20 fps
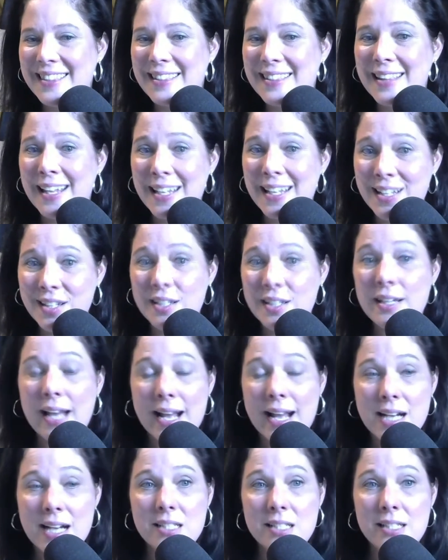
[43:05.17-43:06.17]
Thank you.
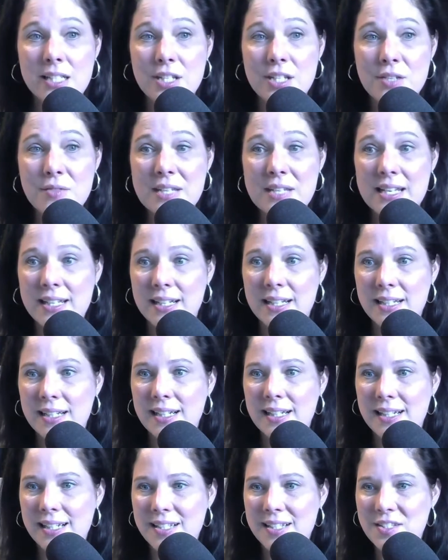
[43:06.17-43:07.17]
Ashley, you get it.
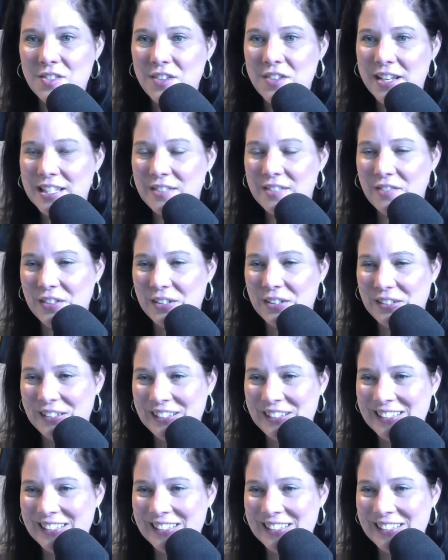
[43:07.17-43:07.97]
It is stressful.